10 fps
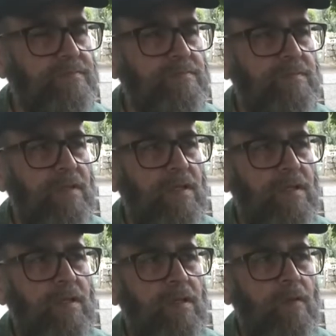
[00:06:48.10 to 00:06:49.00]

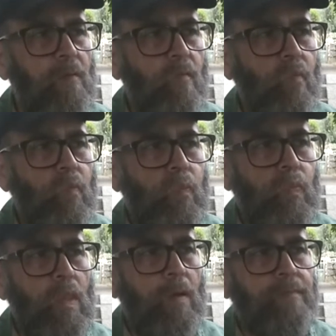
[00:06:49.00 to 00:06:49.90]
[no speech]